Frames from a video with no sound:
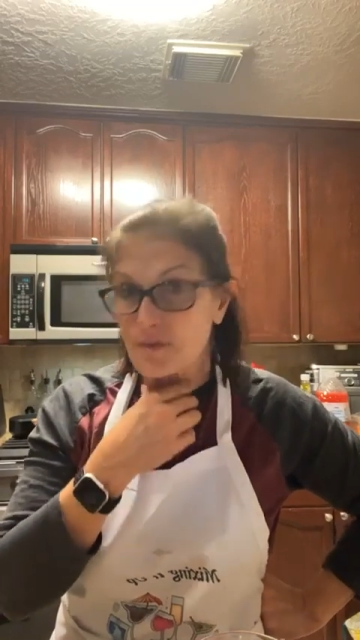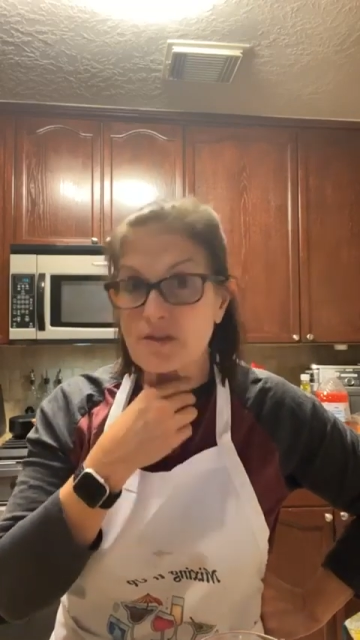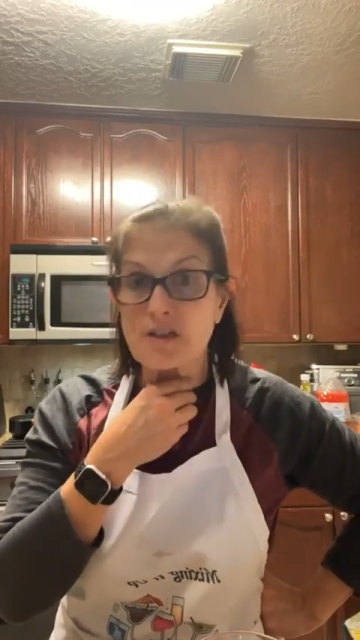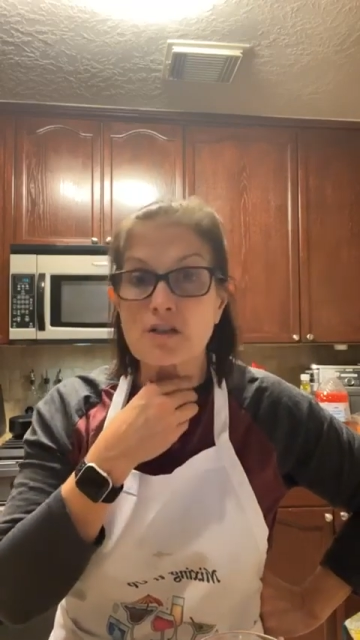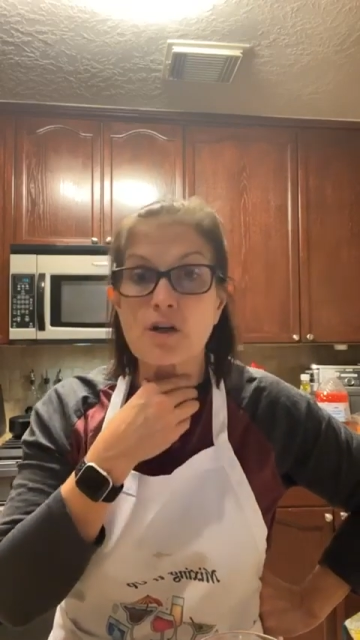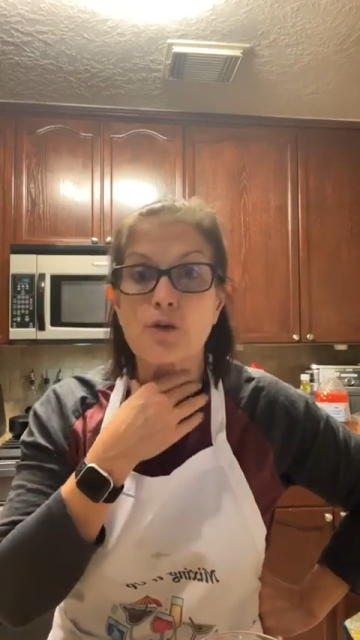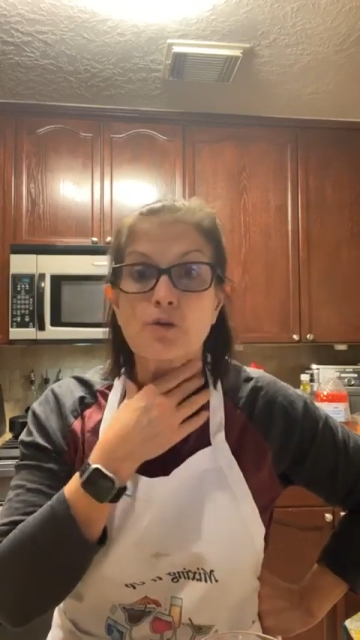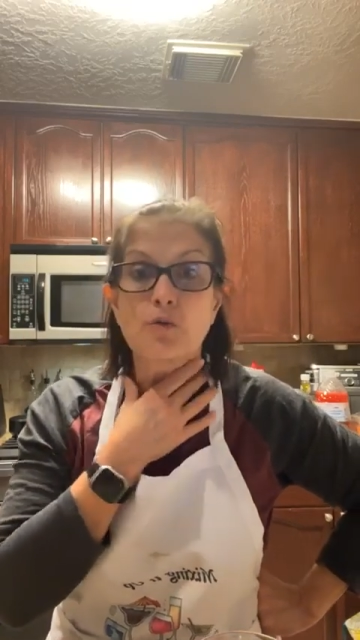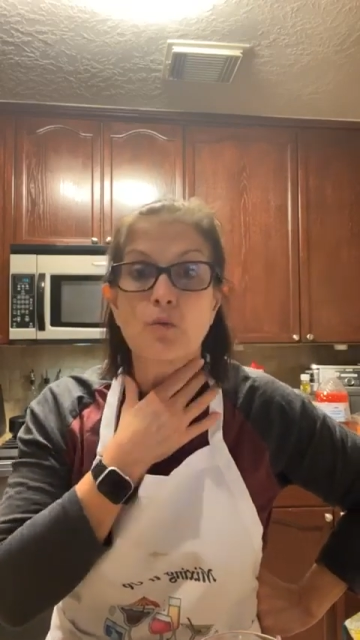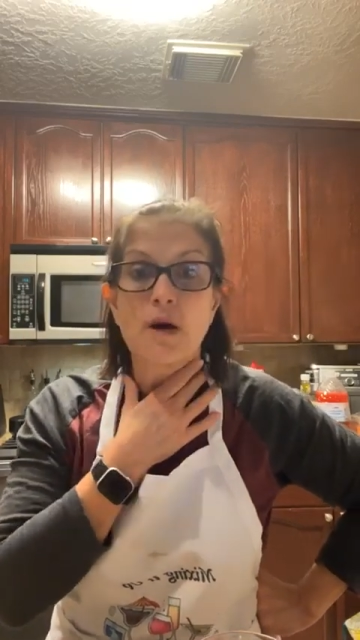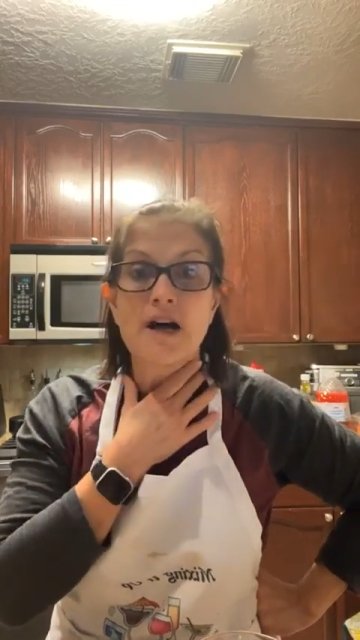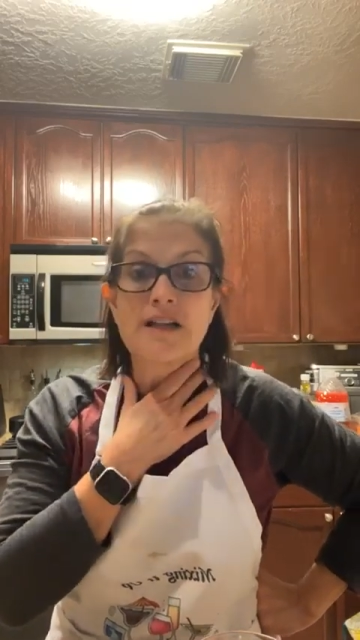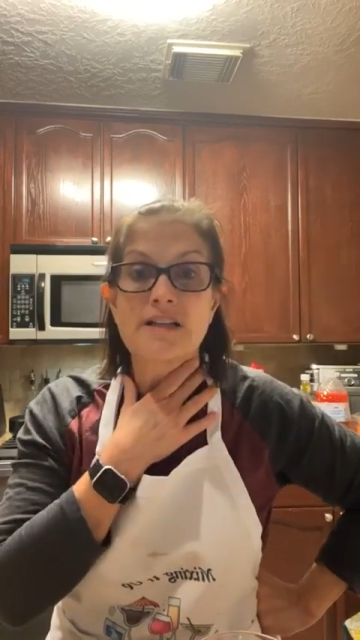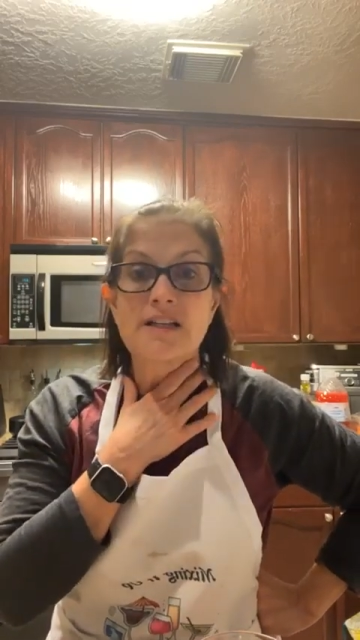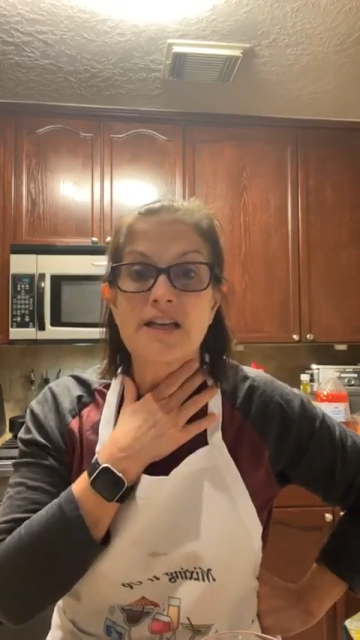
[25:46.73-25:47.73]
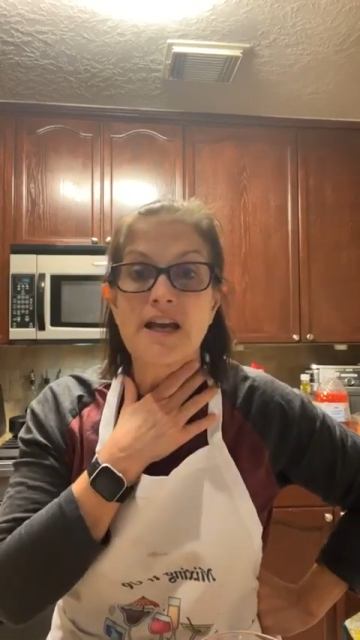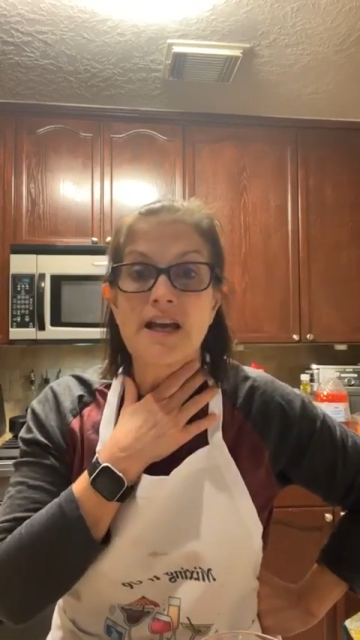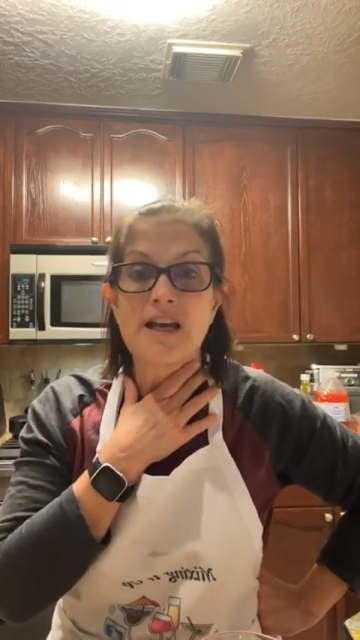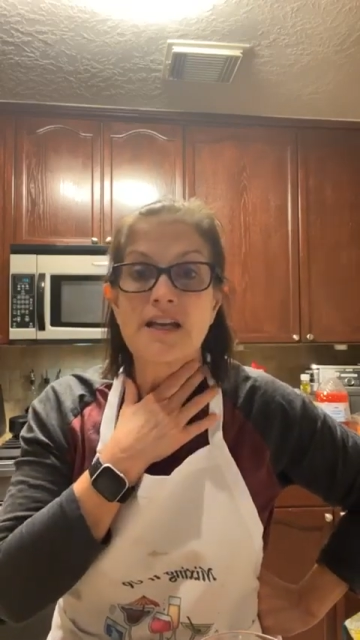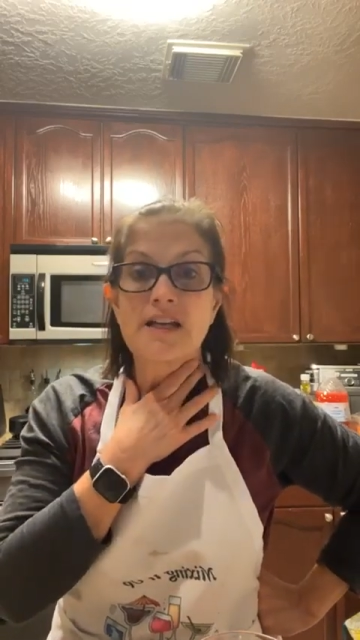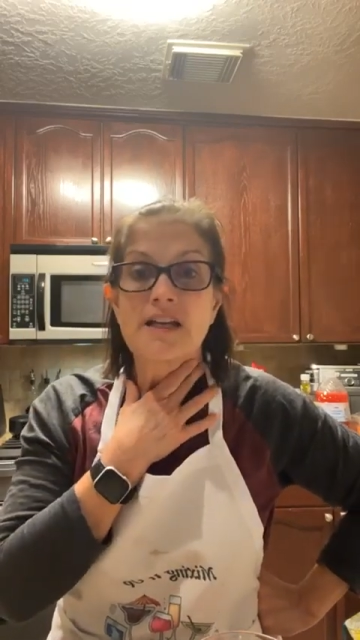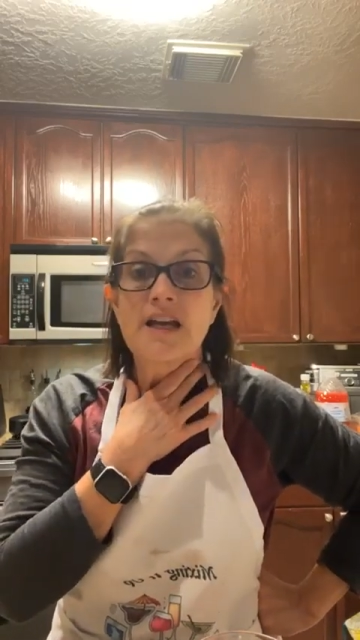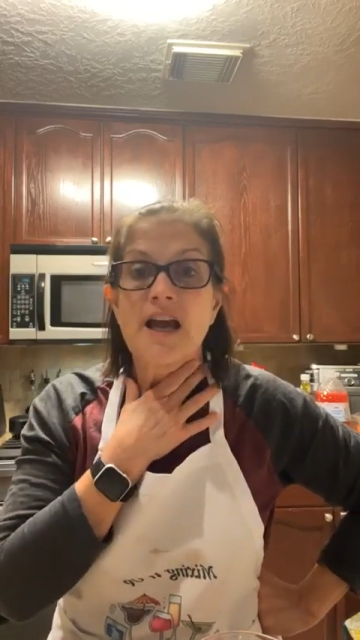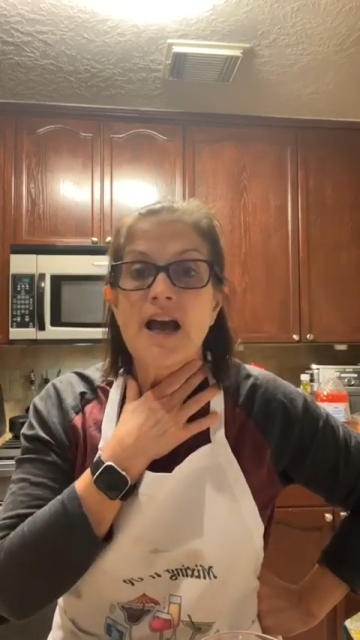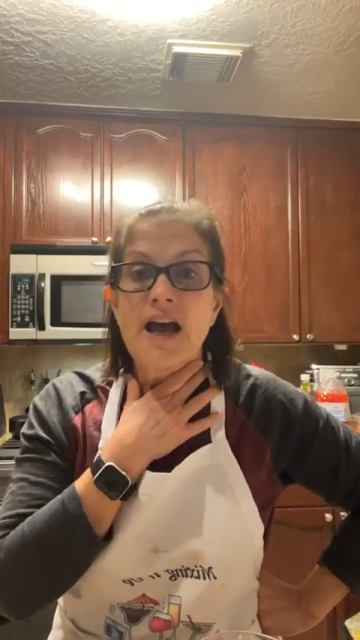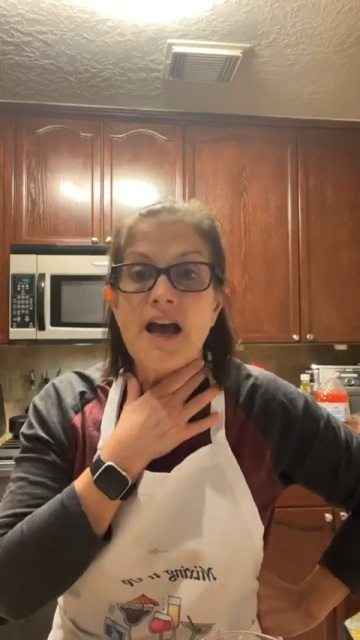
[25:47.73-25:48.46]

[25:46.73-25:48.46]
I was at Total Wine today.